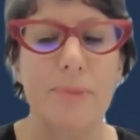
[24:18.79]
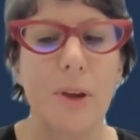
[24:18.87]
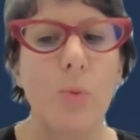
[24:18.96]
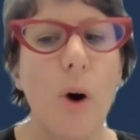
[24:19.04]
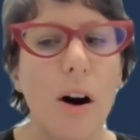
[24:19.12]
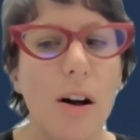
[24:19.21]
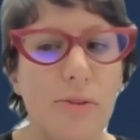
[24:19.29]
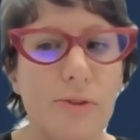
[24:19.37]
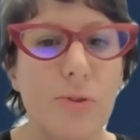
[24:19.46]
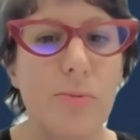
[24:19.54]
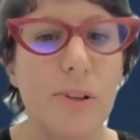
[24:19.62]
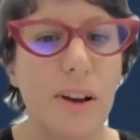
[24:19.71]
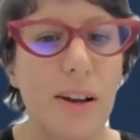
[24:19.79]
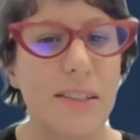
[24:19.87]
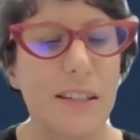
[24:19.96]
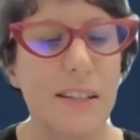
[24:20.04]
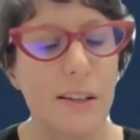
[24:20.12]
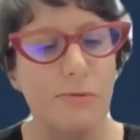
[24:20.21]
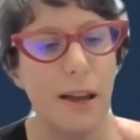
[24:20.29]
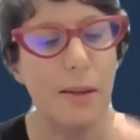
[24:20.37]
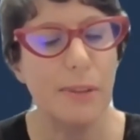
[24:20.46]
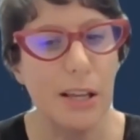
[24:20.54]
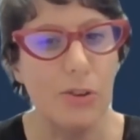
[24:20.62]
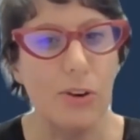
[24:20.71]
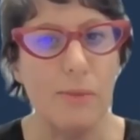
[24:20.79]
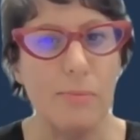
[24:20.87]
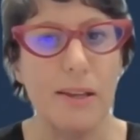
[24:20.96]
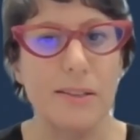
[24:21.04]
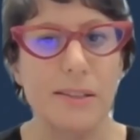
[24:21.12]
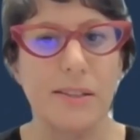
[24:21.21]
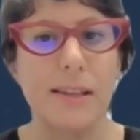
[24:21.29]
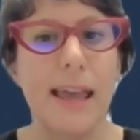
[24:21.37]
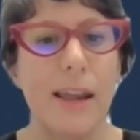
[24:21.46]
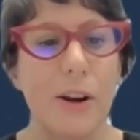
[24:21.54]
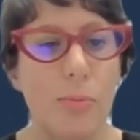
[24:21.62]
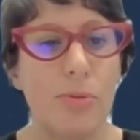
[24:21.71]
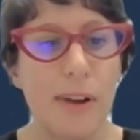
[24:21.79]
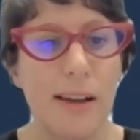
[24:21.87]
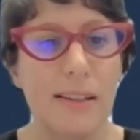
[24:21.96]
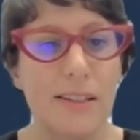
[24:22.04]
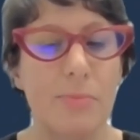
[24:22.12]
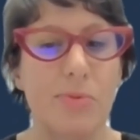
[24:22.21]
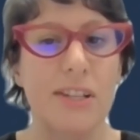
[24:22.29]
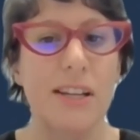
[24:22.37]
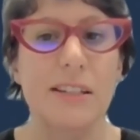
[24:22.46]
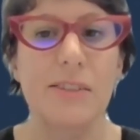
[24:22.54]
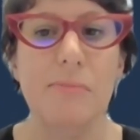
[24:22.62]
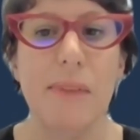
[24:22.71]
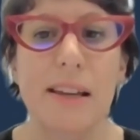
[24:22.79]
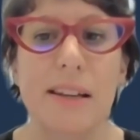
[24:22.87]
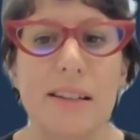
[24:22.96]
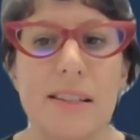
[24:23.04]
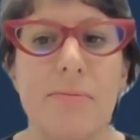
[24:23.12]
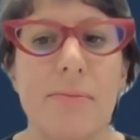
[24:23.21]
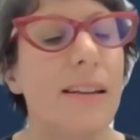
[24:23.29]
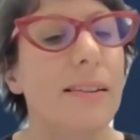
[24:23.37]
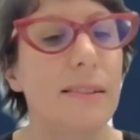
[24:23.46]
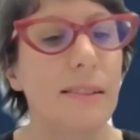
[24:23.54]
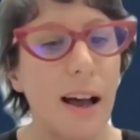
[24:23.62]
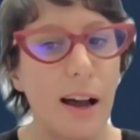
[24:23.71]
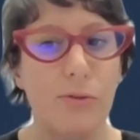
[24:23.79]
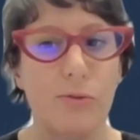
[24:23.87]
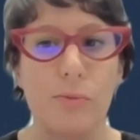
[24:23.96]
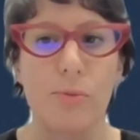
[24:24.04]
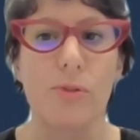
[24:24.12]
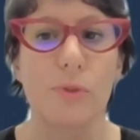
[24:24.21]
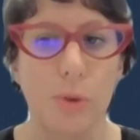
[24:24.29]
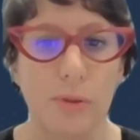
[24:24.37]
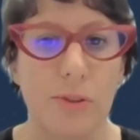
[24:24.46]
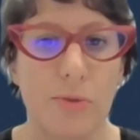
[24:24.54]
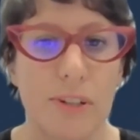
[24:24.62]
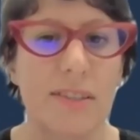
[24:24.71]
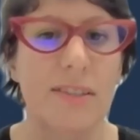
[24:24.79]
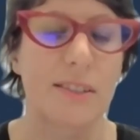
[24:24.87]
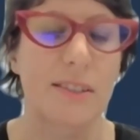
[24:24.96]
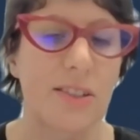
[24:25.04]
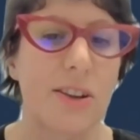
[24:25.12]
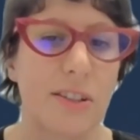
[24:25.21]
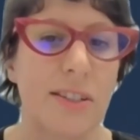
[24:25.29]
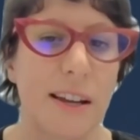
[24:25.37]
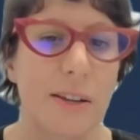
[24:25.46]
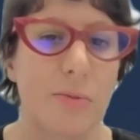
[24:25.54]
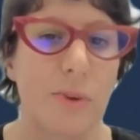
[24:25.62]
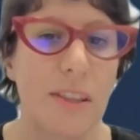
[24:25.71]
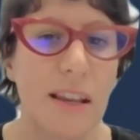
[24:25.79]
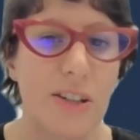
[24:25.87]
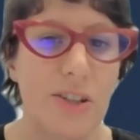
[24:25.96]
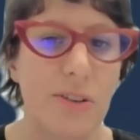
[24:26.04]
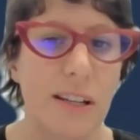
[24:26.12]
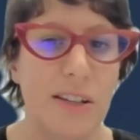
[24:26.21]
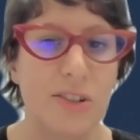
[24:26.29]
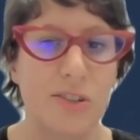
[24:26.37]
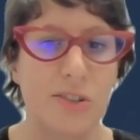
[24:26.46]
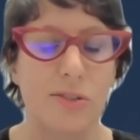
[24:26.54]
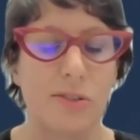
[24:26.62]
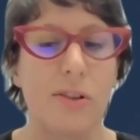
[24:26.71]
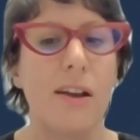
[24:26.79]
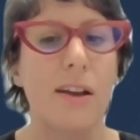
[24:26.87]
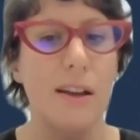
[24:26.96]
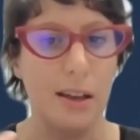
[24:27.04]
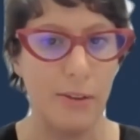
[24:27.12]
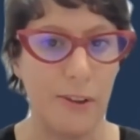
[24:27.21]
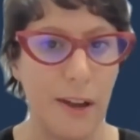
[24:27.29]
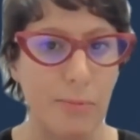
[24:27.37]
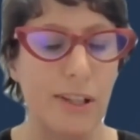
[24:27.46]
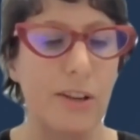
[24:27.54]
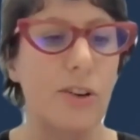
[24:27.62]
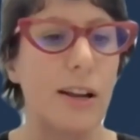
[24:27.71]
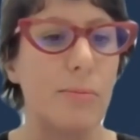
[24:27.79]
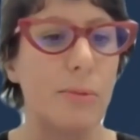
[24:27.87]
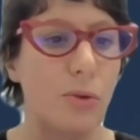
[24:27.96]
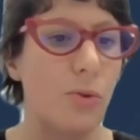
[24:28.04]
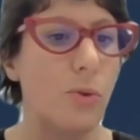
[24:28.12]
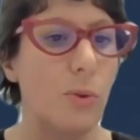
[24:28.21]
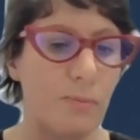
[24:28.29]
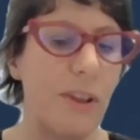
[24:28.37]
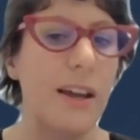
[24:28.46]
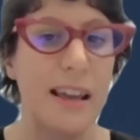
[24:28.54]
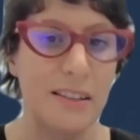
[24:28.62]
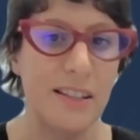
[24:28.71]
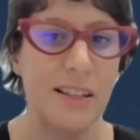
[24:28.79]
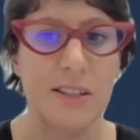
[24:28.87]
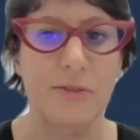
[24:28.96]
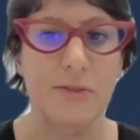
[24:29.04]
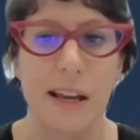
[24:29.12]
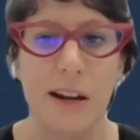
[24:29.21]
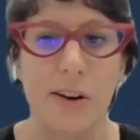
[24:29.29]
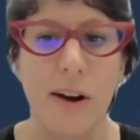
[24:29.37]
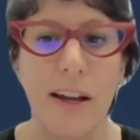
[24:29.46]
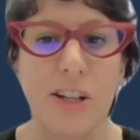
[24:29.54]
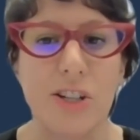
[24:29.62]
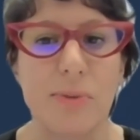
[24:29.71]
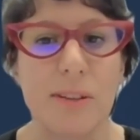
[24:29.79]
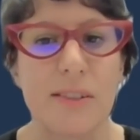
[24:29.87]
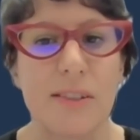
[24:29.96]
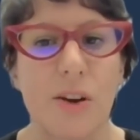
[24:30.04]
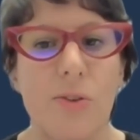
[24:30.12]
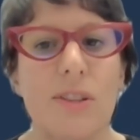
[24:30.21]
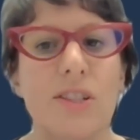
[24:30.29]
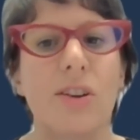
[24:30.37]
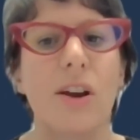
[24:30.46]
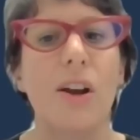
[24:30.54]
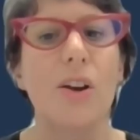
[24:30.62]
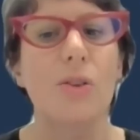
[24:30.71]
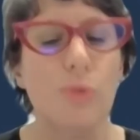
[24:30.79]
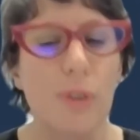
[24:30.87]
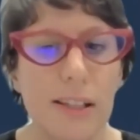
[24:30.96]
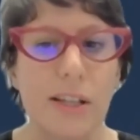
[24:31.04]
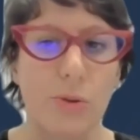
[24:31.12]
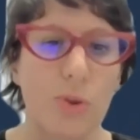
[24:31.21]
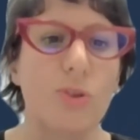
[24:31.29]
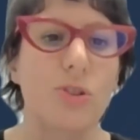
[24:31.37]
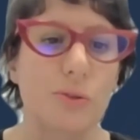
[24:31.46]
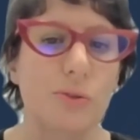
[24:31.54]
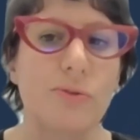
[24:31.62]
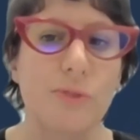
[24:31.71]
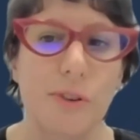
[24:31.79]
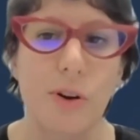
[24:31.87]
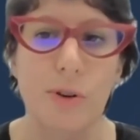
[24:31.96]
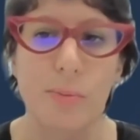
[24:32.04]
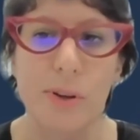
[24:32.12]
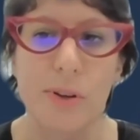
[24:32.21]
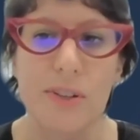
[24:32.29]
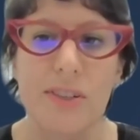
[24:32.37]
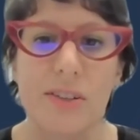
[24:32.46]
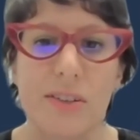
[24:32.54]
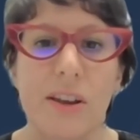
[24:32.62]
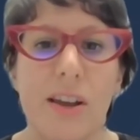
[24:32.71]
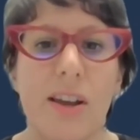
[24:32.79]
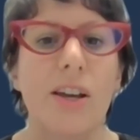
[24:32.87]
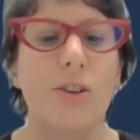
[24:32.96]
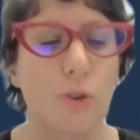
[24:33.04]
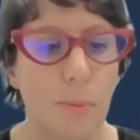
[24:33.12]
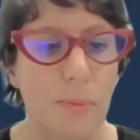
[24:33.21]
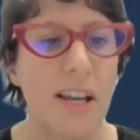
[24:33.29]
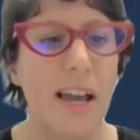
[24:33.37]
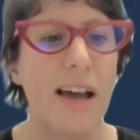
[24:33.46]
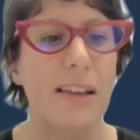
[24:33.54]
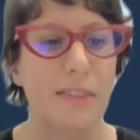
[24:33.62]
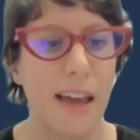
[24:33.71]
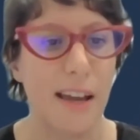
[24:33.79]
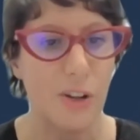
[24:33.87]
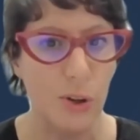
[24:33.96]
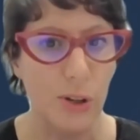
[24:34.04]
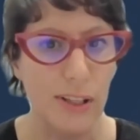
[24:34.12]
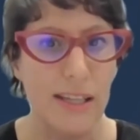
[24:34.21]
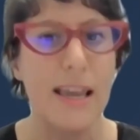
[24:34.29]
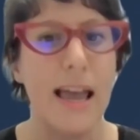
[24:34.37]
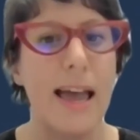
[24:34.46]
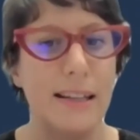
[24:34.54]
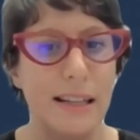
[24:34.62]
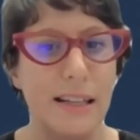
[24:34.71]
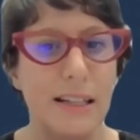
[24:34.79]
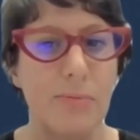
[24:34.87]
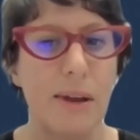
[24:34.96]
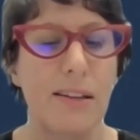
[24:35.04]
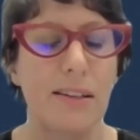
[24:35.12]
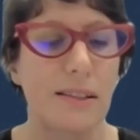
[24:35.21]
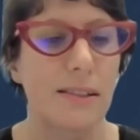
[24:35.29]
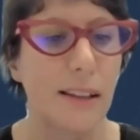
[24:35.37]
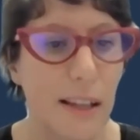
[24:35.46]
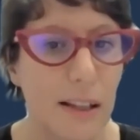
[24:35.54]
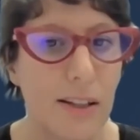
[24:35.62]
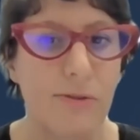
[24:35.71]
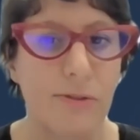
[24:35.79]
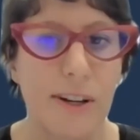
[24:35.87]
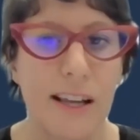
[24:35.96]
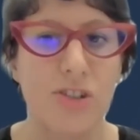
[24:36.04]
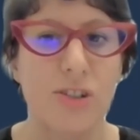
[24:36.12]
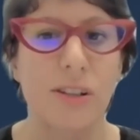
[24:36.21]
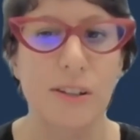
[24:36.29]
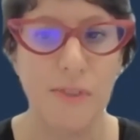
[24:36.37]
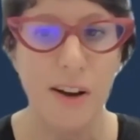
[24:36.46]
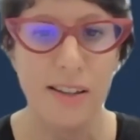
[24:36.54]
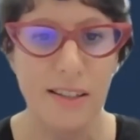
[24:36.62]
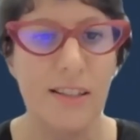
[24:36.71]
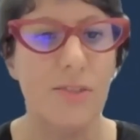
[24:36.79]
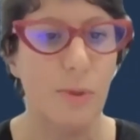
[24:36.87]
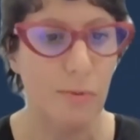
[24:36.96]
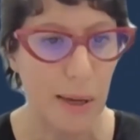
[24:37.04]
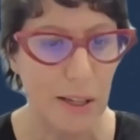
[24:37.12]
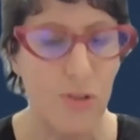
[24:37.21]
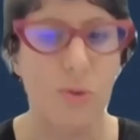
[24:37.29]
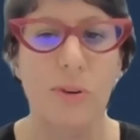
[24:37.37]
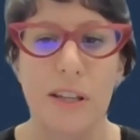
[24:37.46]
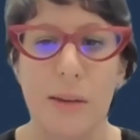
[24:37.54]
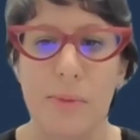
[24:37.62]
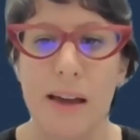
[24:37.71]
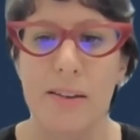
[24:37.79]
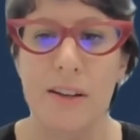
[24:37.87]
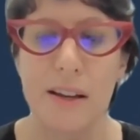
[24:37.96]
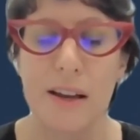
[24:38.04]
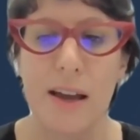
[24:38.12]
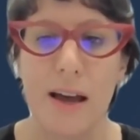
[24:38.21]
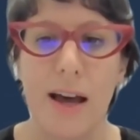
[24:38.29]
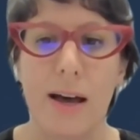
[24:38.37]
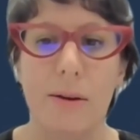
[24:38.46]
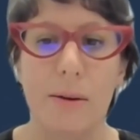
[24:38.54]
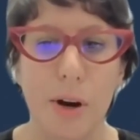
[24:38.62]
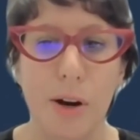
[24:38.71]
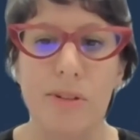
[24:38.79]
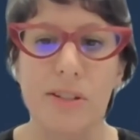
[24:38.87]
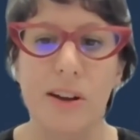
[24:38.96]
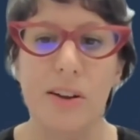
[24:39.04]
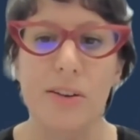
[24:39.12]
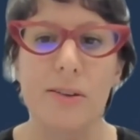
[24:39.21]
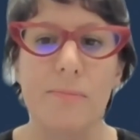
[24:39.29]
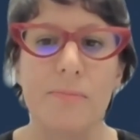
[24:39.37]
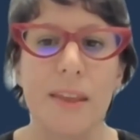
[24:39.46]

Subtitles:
While formalising a family agreement can operate as a protective mechanism, it can't remove all of the risks associated with entering into a family agreement or an assets for care arrangement. So it's really crucial for an older person to obtain that early and independent legal and financial advice, as we've been talking about a moment ago.